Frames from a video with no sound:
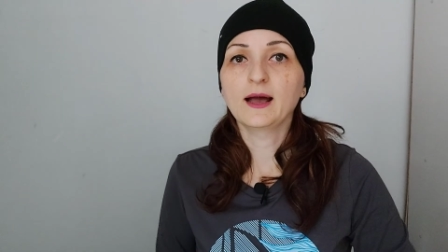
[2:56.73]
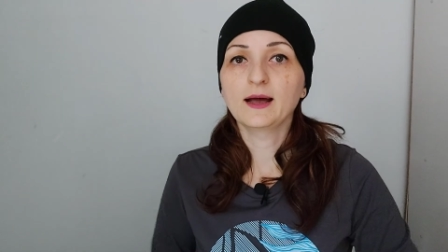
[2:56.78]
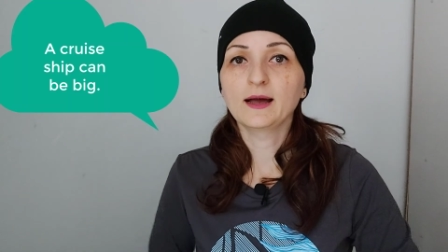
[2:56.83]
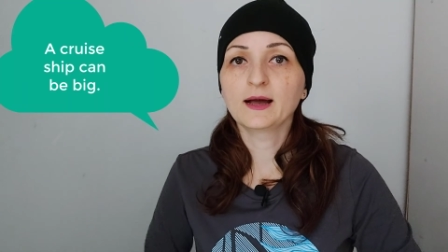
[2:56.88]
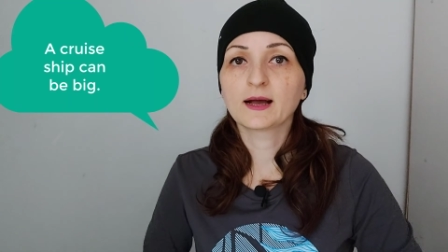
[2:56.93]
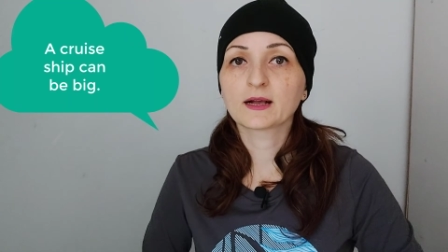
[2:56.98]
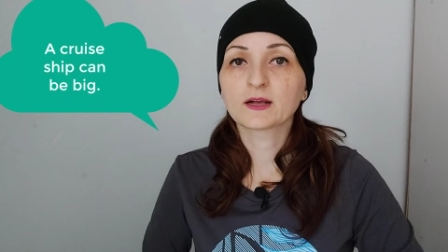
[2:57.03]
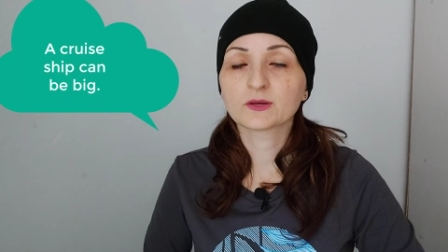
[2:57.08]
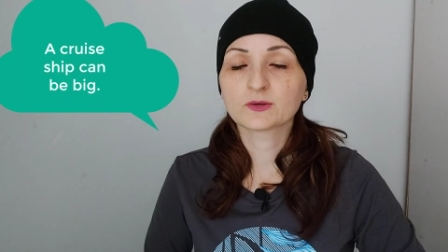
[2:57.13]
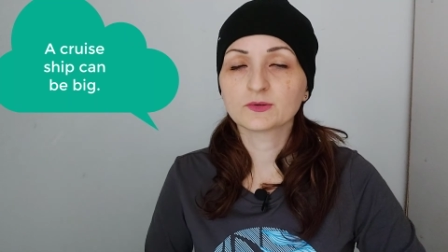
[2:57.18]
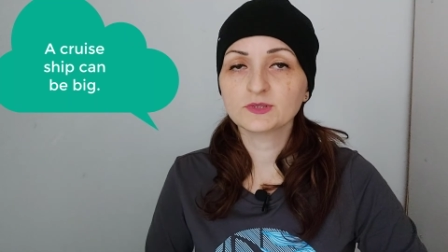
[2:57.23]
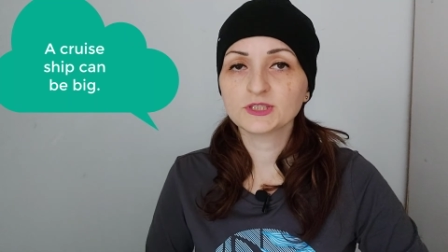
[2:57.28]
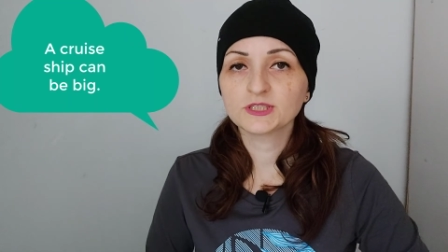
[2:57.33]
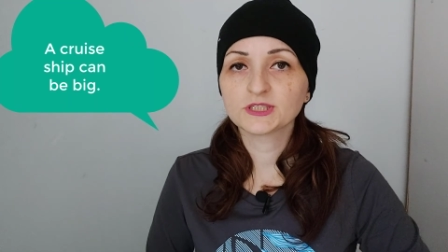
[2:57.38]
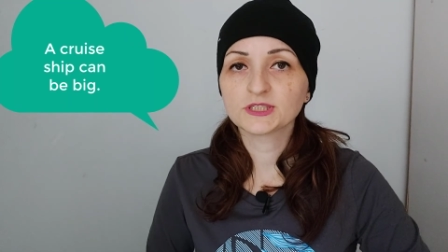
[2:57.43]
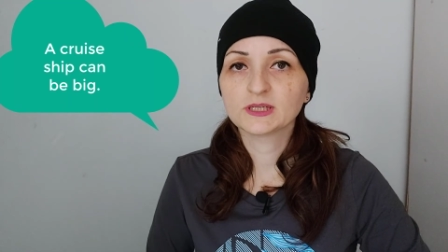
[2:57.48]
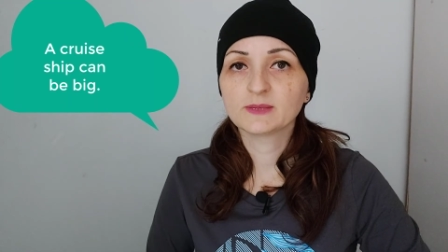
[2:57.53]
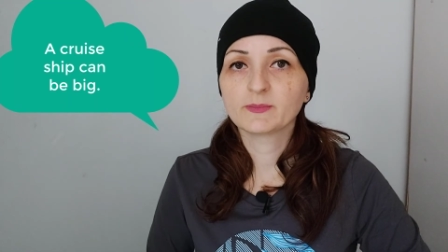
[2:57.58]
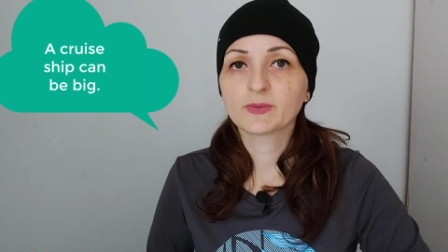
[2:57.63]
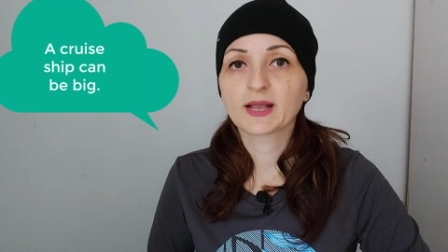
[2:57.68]
A cruise
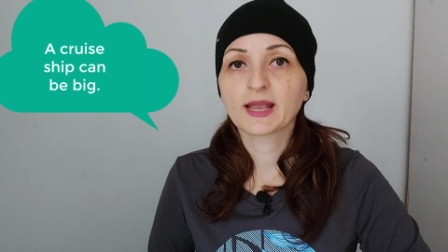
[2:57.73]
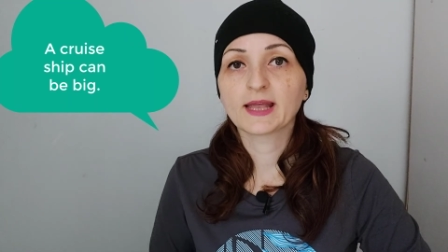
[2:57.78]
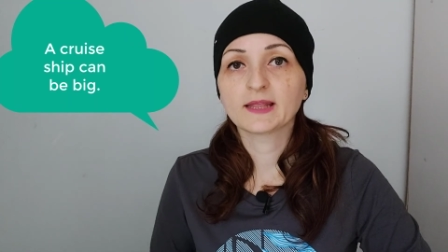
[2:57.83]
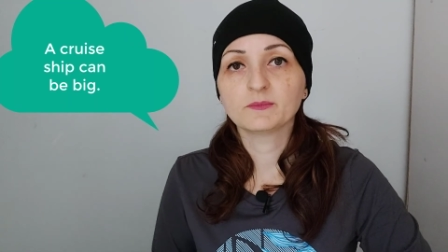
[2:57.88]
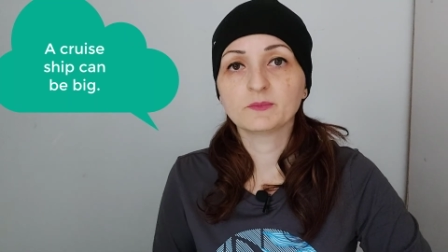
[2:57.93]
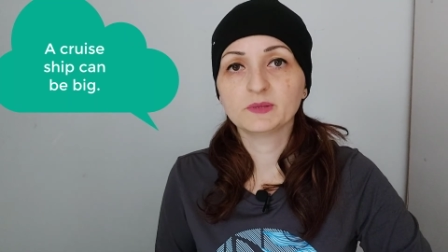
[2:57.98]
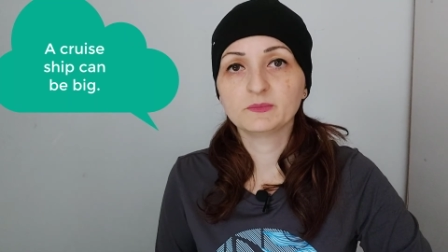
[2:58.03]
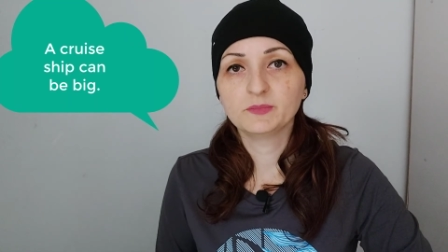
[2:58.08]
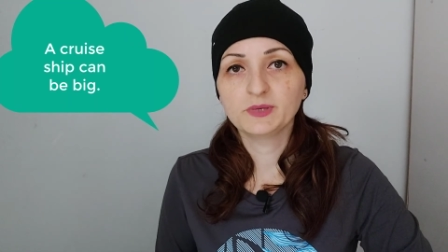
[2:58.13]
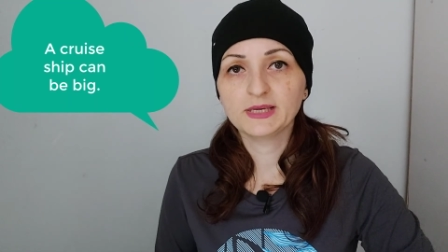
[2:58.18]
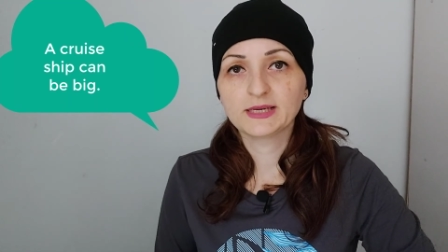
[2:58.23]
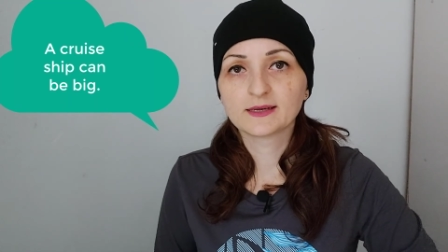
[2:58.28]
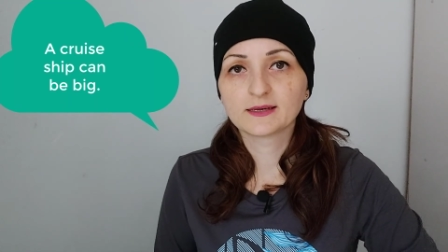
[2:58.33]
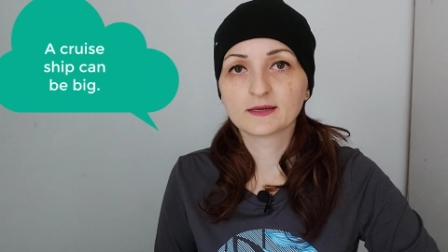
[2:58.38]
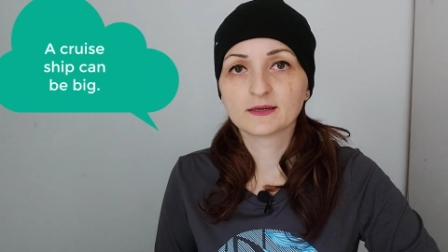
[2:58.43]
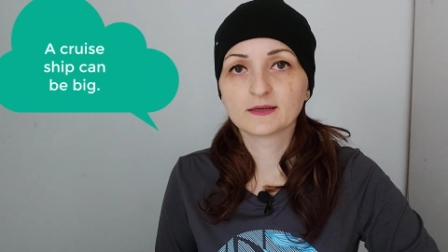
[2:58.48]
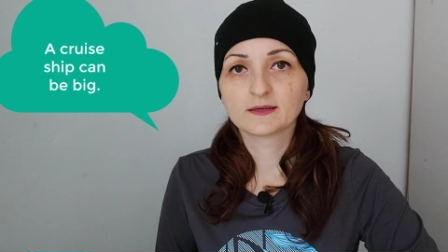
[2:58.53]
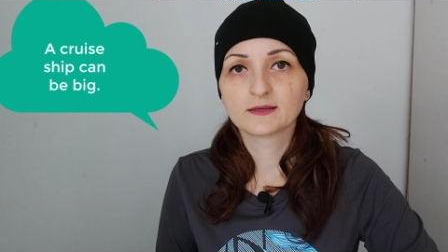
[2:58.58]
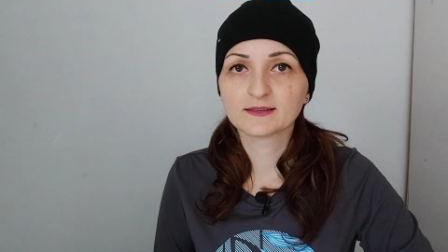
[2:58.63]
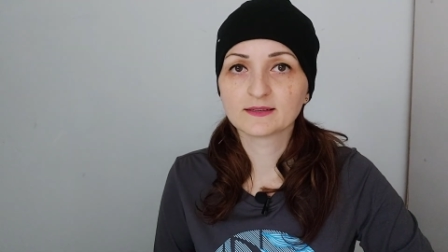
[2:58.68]
ship can be big.
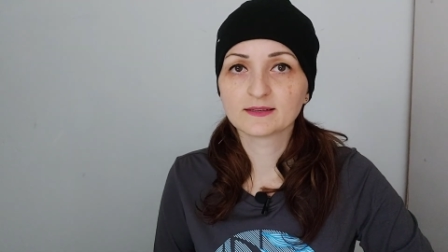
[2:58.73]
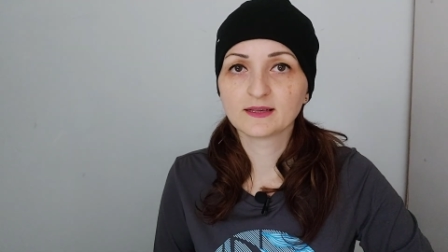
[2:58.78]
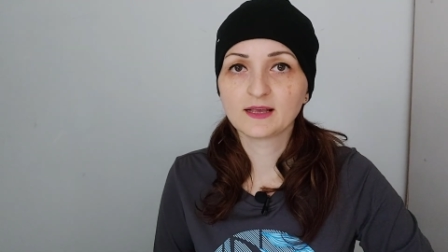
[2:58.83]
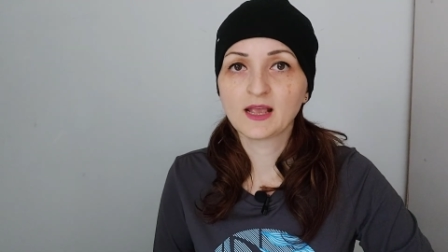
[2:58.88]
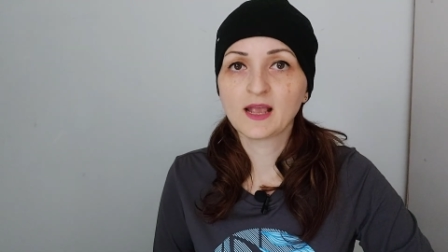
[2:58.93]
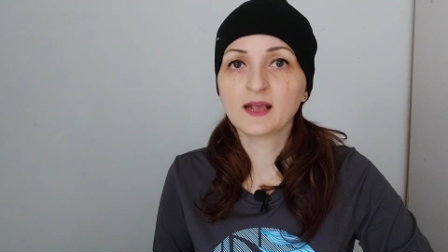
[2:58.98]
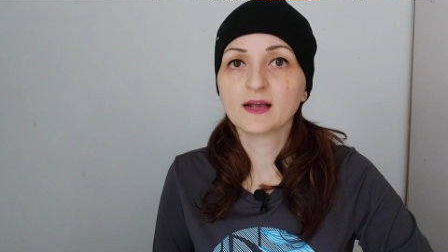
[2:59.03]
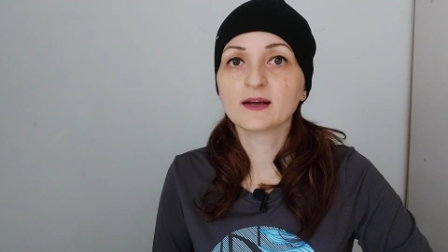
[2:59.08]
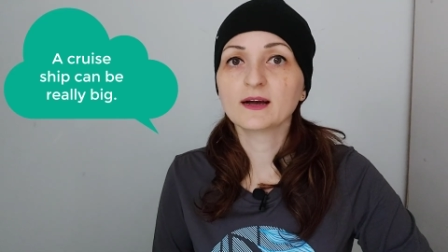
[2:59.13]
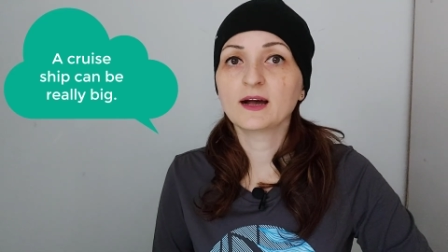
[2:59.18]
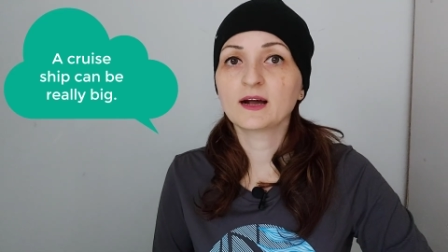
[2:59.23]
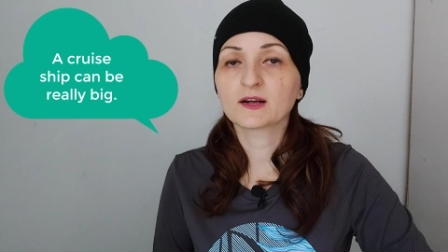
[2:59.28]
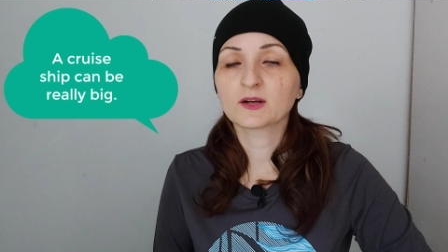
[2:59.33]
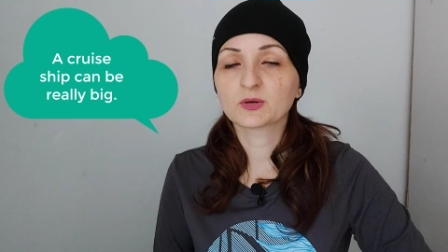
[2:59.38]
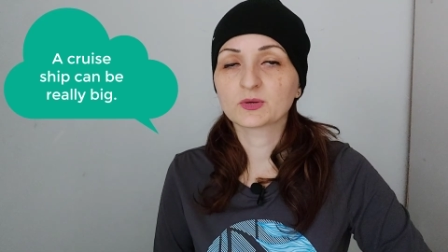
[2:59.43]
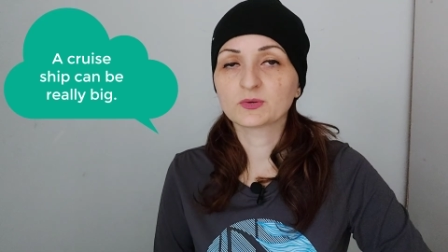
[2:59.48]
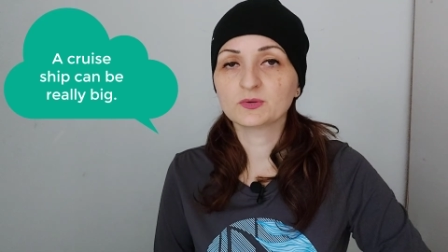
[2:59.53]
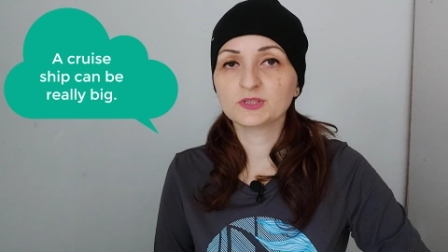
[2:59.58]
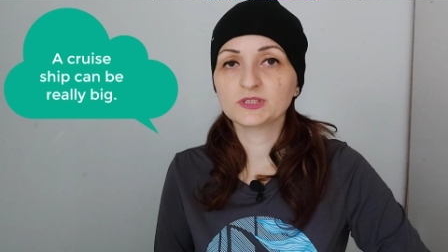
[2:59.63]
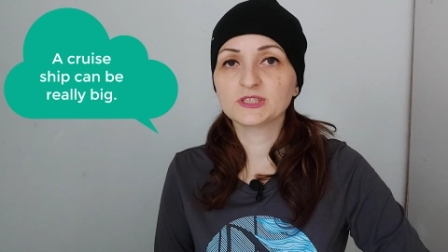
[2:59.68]
A
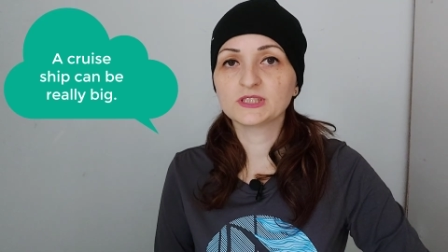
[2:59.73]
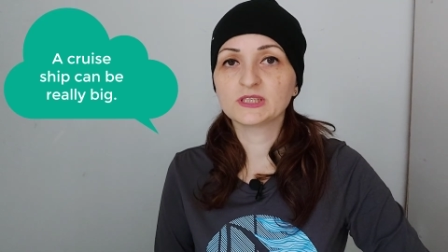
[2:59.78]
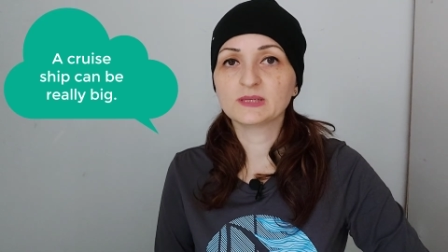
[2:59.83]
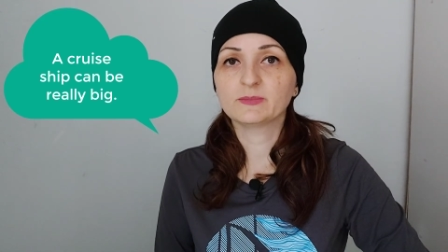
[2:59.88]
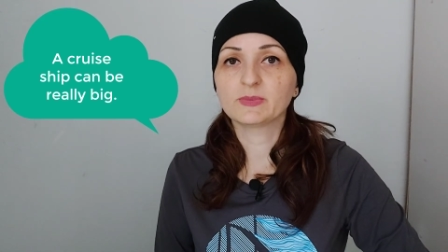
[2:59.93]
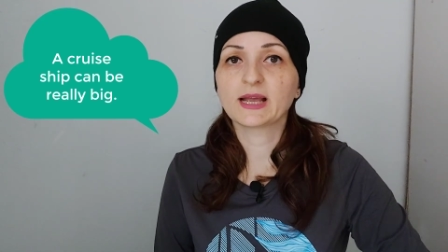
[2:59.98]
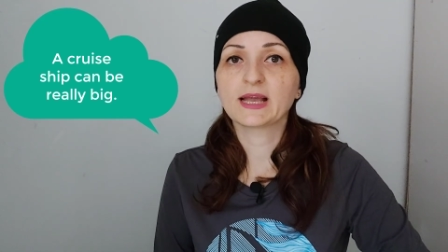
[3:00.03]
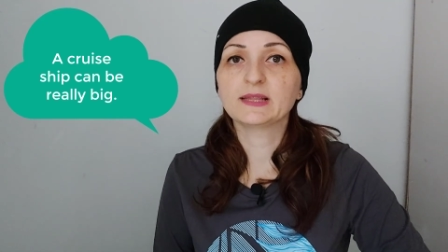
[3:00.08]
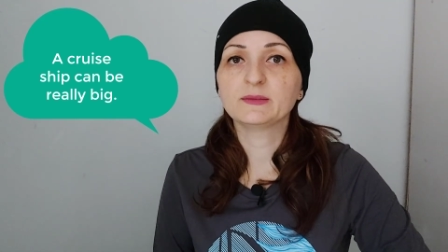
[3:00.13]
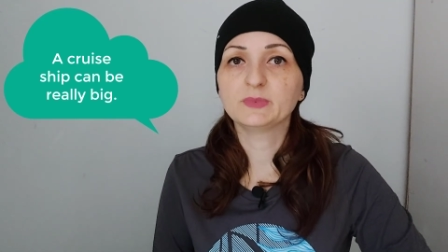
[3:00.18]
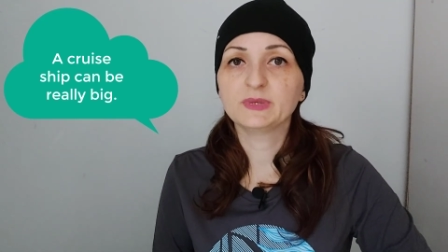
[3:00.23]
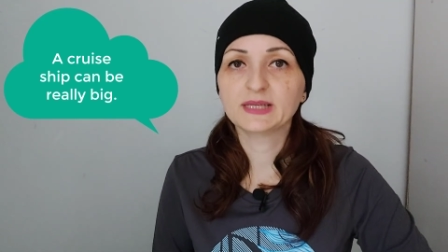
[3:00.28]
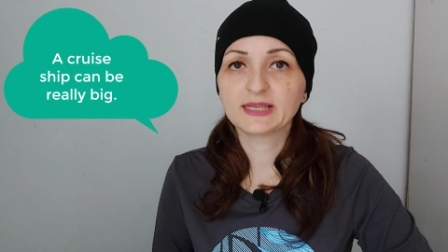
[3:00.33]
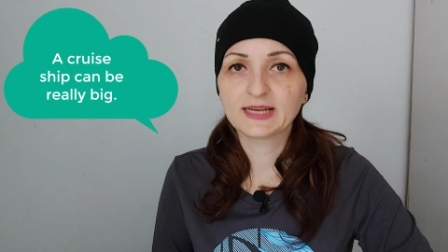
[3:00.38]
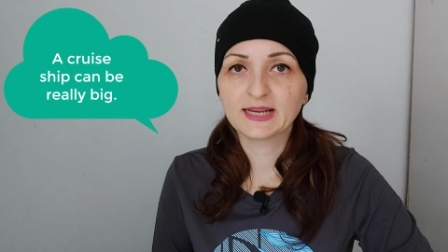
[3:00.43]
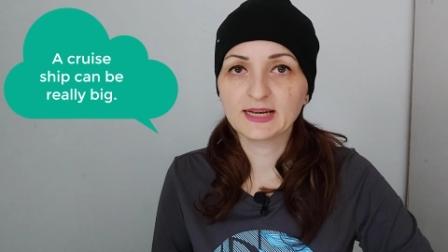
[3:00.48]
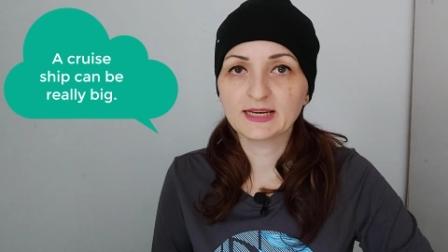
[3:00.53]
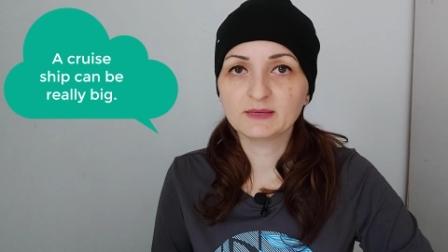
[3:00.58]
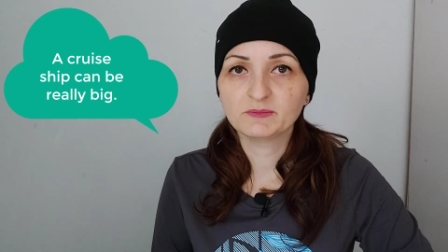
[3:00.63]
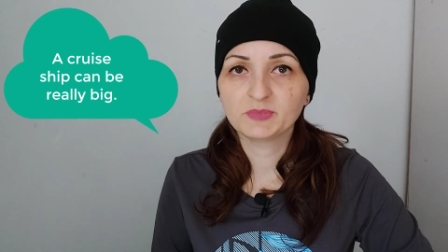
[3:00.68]
cruise ship can be
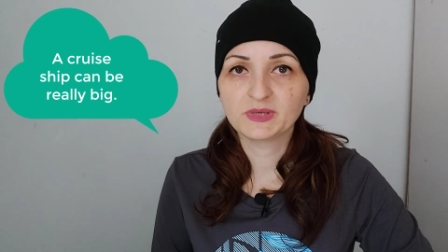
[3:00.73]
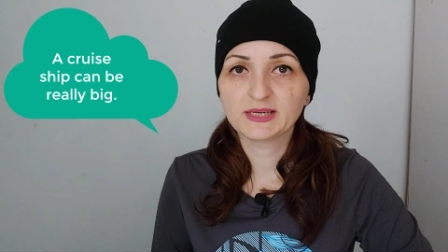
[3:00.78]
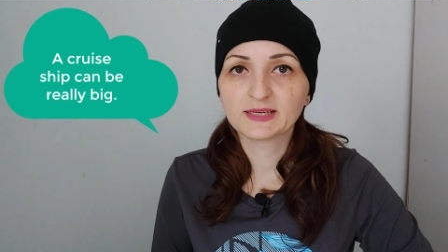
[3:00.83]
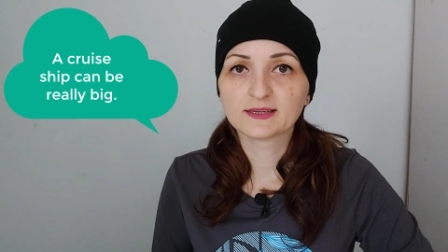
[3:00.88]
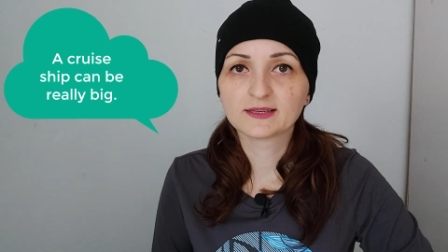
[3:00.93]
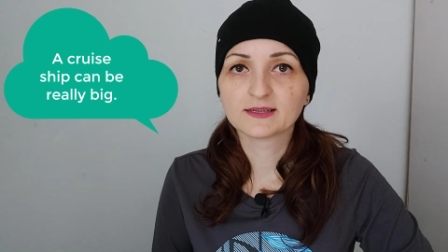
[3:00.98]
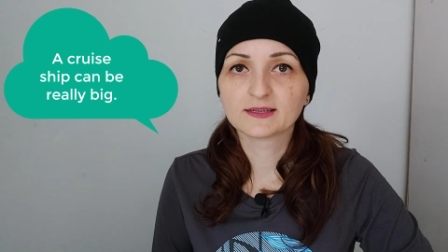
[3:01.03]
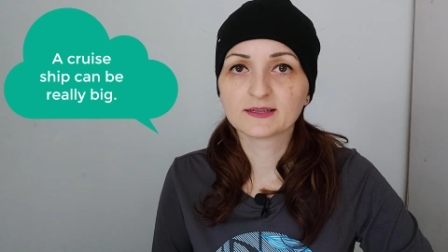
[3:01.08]
really big.